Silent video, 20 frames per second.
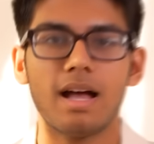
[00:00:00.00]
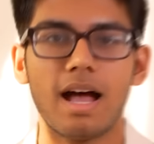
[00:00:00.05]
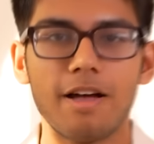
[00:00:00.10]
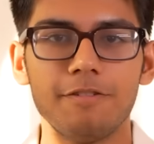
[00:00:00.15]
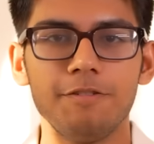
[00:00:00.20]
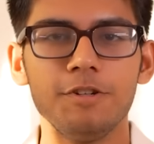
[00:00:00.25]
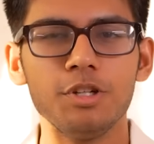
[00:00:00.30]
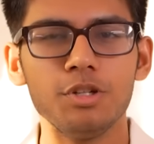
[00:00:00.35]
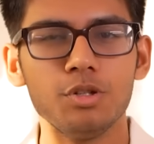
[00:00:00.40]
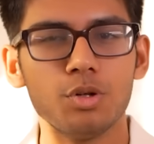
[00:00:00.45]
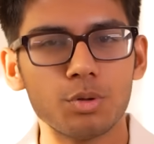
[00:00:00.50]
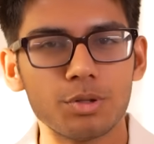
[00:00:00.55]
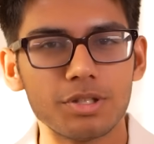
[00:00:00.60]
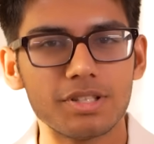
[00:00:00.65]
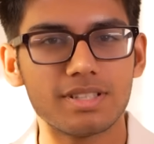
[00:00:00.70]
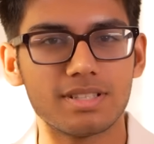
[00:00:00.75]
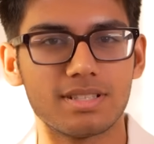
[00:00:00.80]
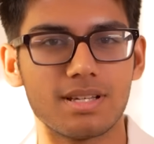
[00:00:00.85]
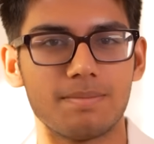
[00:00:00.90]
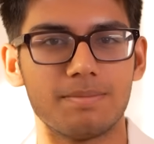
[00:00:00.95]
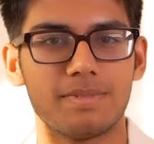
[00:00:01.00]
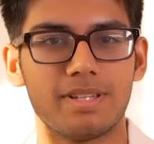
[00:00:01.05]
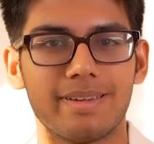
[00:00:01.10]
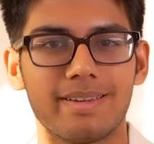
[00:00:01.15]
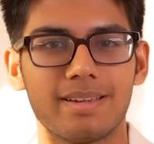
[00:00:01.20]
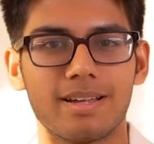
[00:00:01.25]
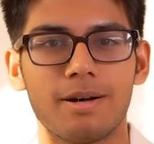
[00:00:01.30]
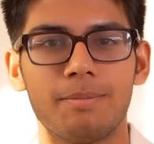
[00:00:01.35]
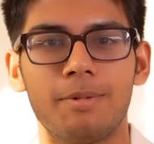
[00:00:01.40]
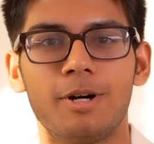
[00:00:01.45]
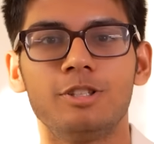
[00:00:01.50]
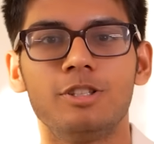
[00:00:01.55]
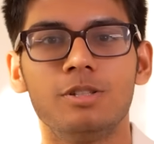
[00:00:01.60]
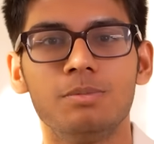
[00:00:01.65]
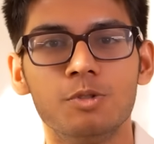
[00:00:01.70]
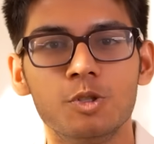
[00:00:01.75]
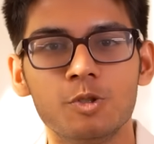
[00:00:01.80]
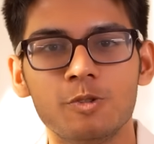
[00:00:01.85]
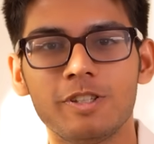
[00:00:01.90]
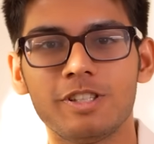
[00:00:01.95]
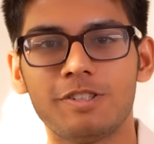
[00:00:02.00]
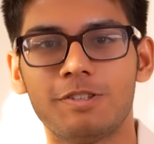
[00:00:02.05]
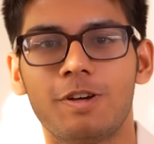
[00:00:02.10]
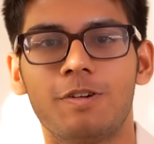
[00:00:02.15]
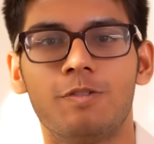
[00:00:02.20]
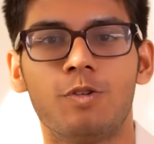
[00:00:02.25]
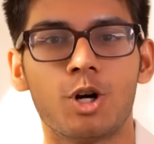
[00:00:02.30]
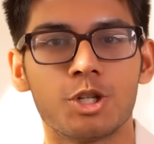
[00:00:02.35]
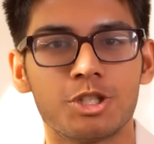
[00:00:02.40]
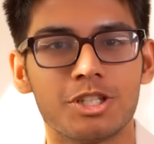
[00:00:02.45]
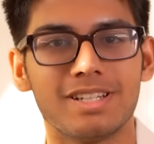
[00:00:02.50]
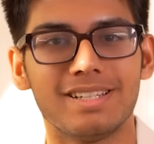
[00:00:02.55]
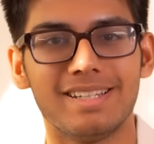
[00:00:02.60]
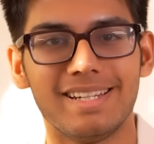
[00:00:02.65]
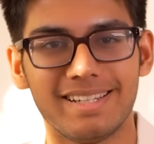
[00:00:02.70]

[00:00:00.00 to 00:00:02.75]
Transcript: Have you noticed something about the movies we're watching